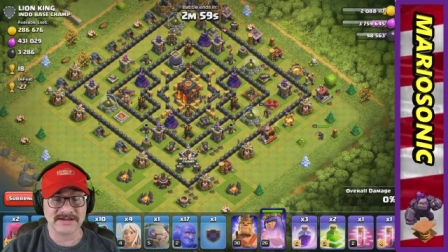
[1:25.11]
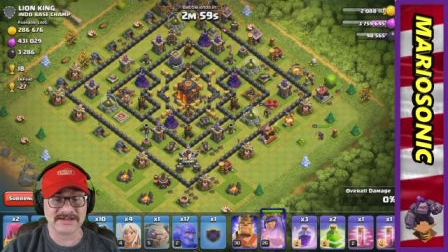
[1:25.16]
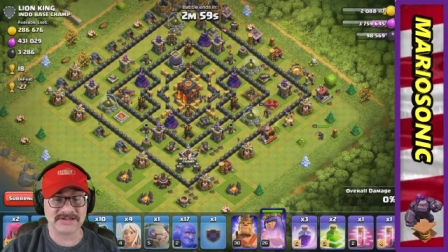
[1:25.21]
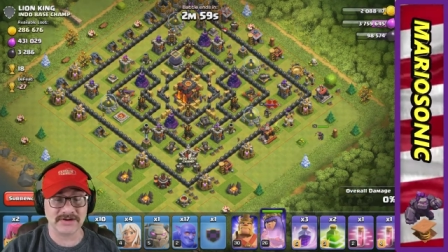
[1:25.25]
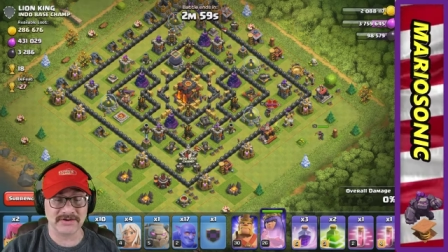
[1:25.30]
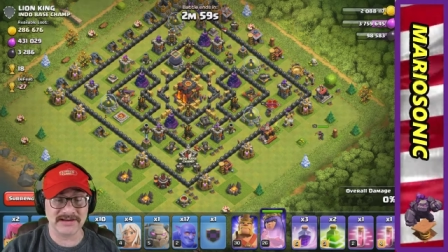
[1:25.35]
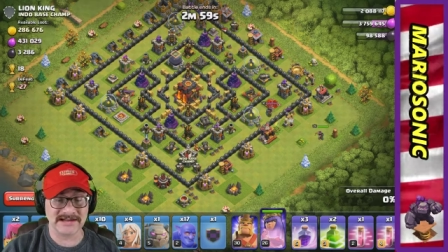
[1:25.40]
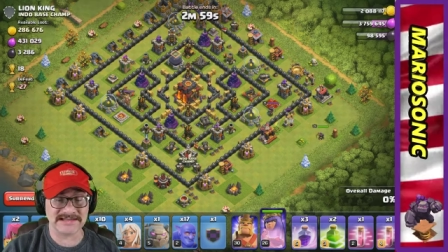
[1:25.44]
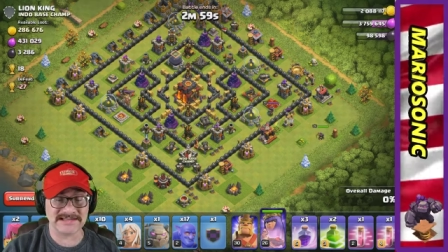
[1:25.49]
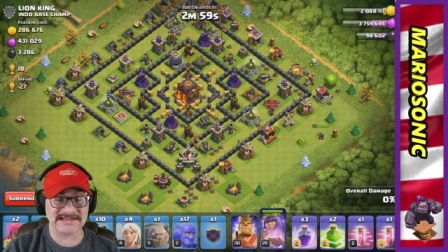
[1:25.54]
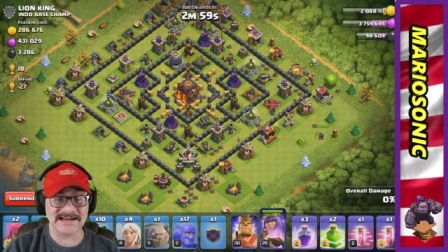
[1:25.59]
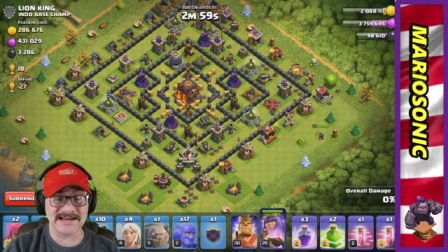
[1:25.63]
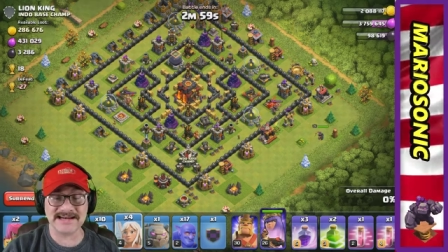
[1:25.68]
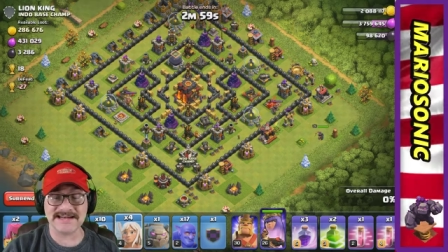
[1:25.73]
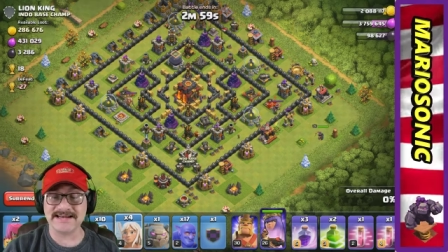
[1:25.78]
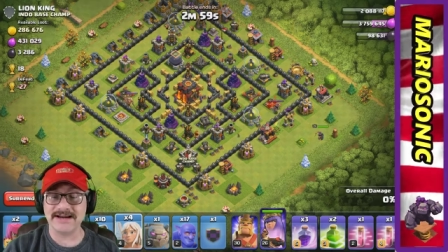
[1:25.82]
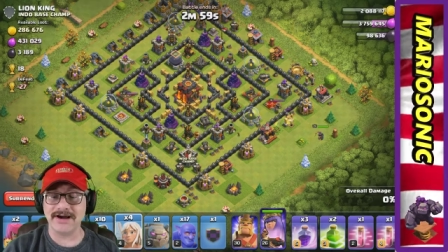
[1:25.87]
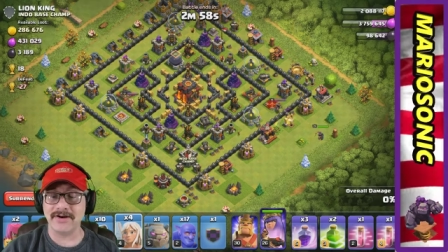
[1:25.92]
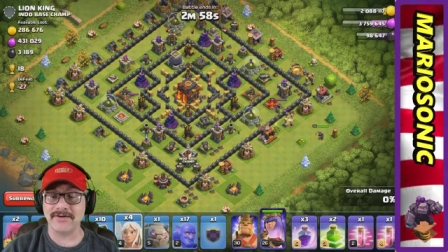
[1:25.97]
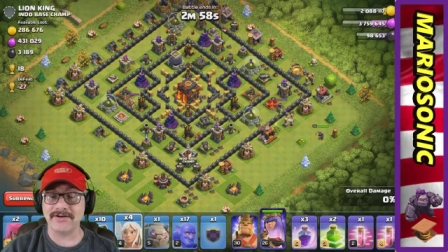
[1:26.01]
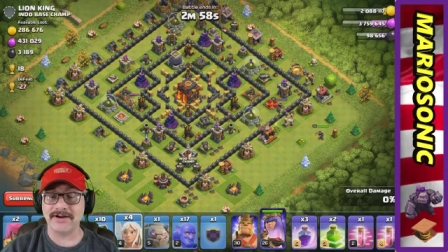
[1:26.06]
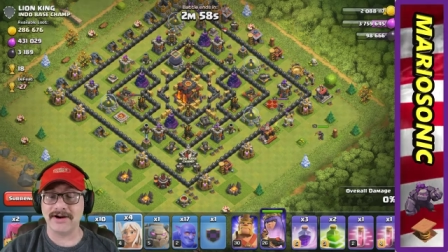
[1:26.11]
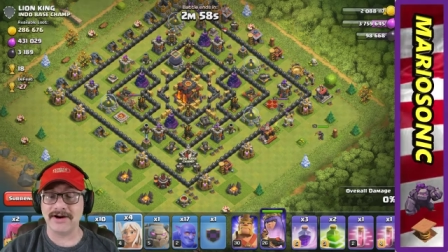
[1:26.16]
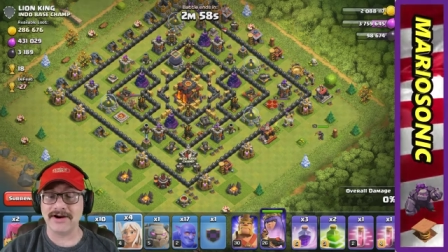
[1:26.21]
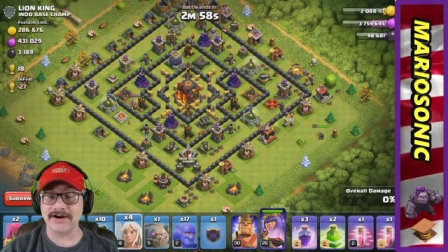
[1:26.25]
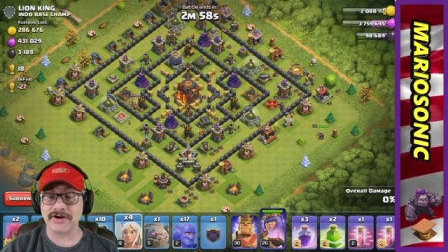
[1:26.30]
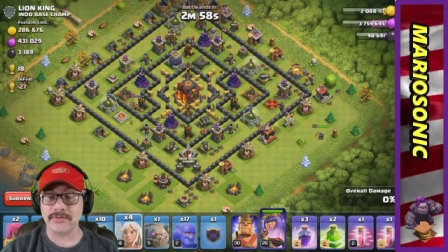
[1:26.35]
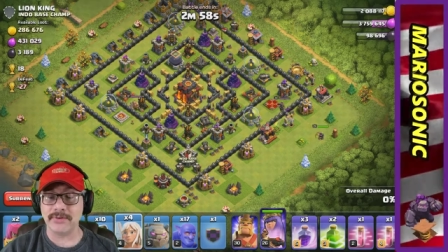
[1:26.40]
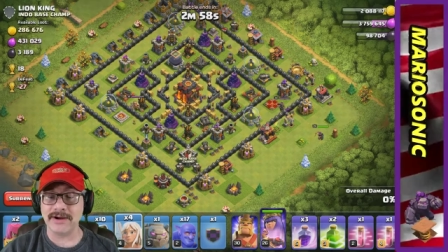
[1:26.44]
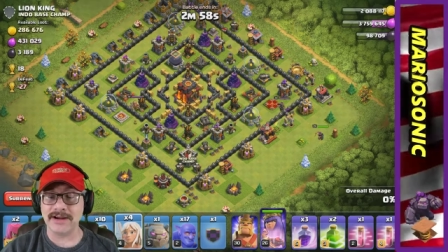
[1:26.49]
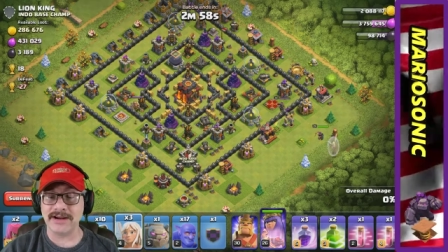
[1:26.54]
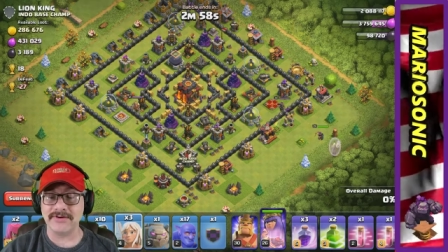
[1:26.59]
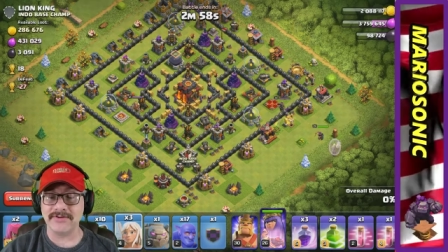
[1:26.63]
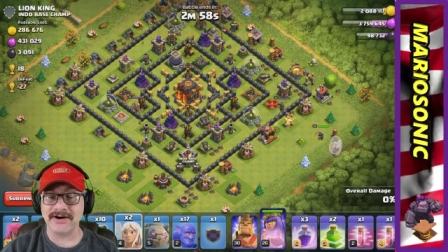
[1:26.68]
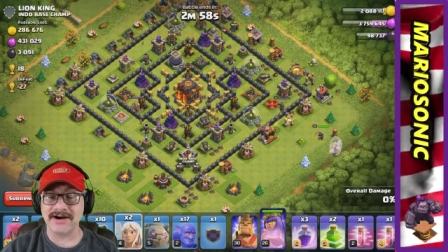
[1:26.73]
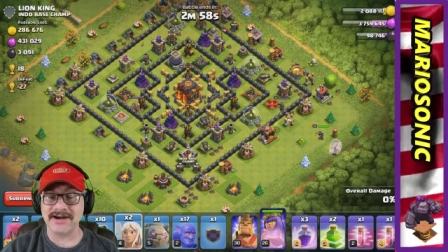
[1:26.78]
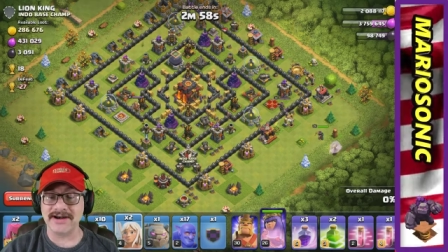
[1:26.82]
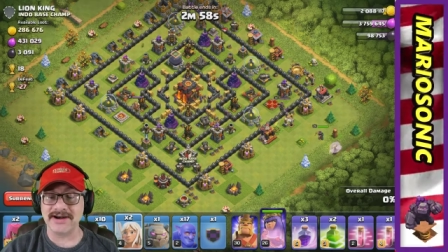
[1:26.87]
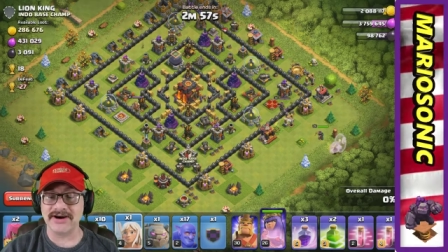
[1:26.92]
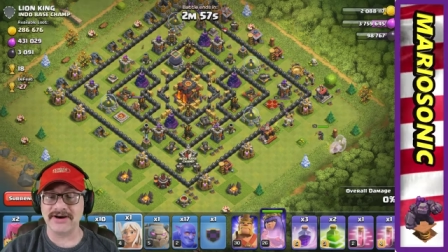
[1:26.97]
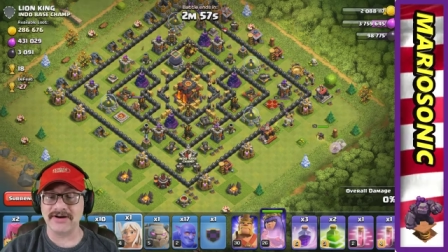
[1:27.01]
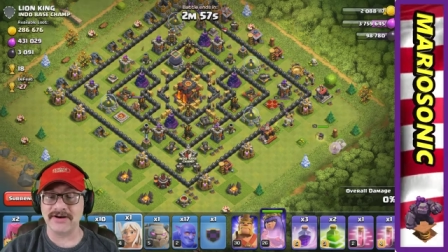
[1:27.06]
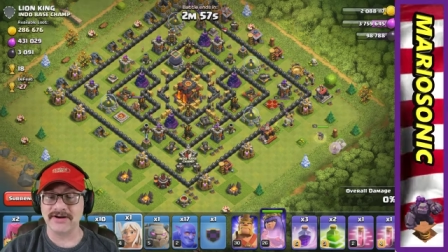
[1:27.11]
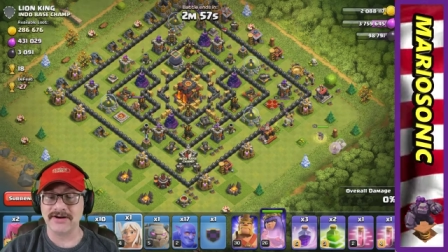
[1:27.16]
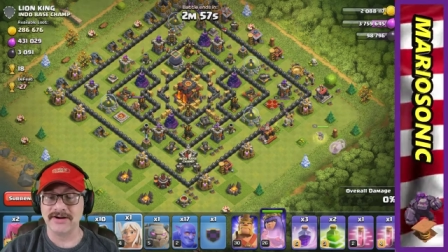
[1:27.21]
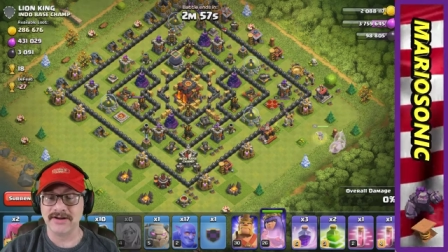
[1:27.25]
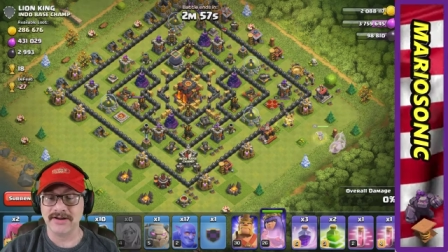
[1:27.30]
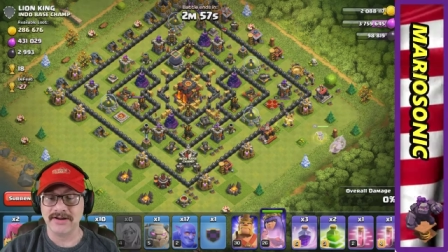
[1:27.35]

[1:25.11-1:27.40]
So let's lay down our queen right here.